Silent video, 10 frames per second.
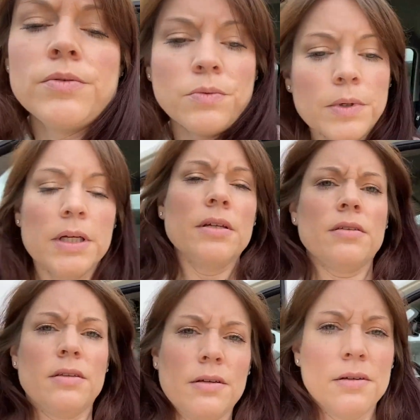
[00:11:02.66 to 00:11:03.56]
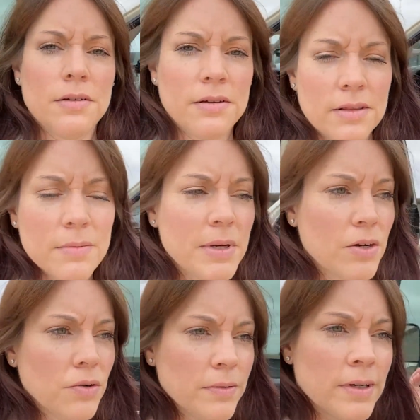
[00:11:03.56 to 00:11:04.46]
with the
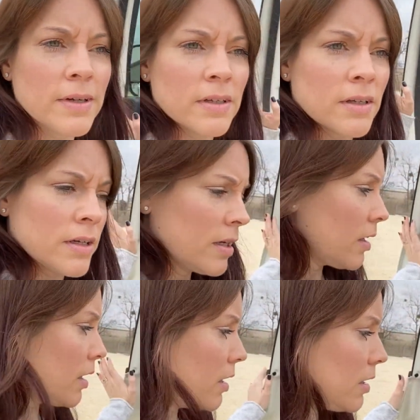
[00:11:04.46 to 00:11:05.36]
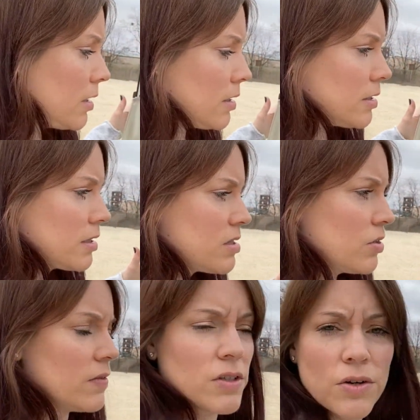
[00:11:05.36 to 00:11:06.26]
metal and I still
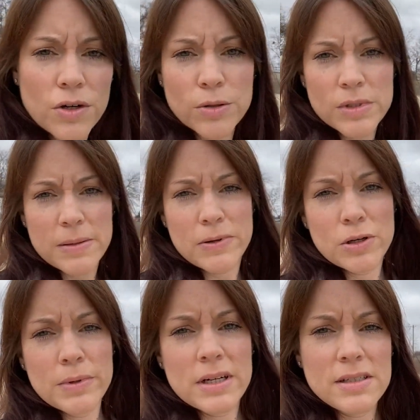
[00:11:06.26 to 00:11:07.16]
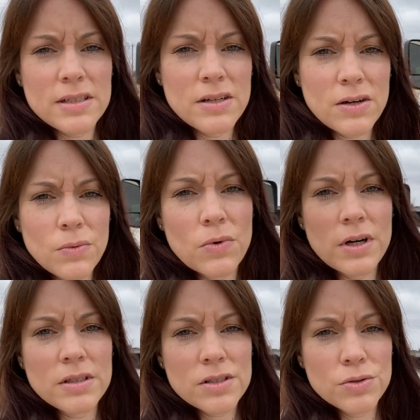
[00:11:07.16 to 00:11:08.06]
have to go to Home Depot, but I did not
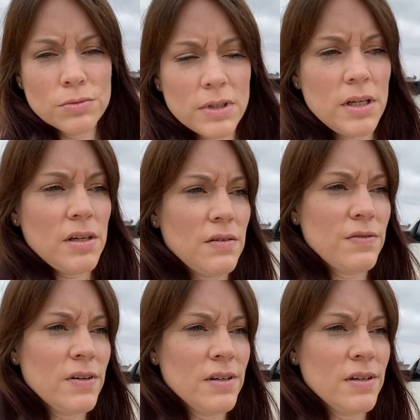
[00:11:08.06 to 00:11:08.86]
want to leave